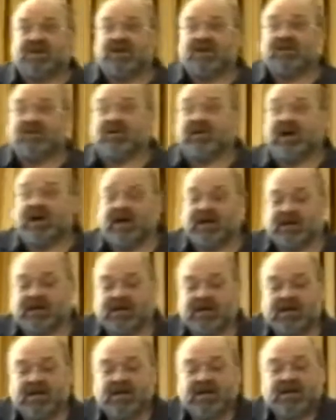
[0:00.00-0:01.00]
Right.
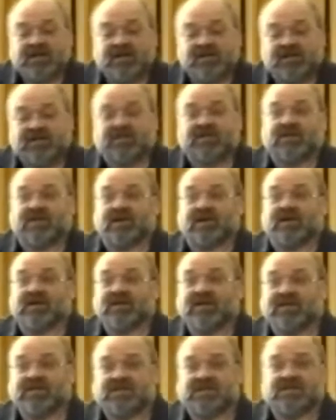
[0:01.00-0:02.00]
This
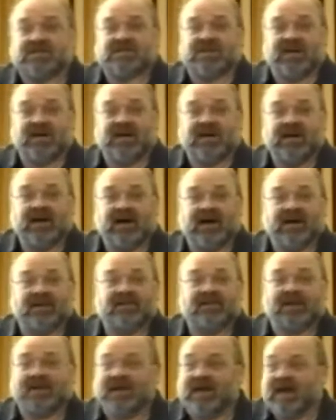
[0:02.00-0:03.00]
is
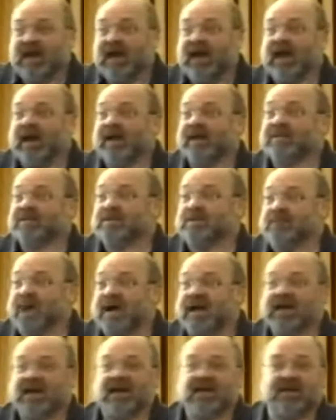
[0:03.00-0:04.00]
the key to
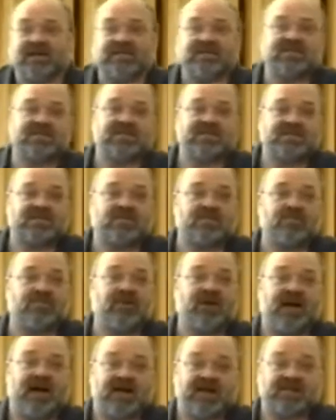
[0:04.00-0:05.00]
making this system
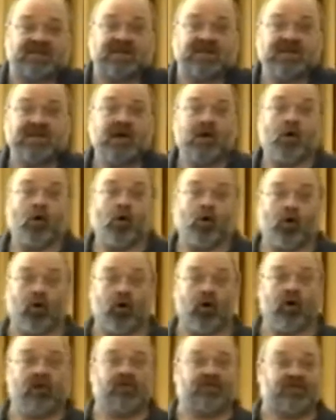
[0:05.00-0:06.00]
fast.
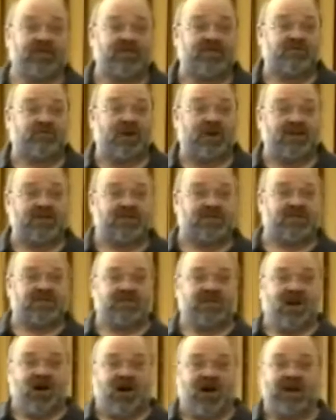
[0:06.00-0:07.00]
All of this runs
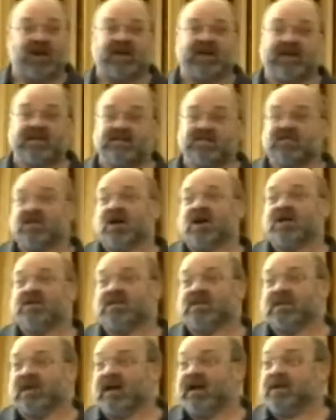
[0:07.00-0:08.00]
entirely inside
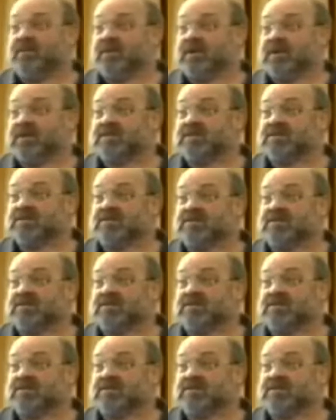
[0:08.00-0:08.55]
the database.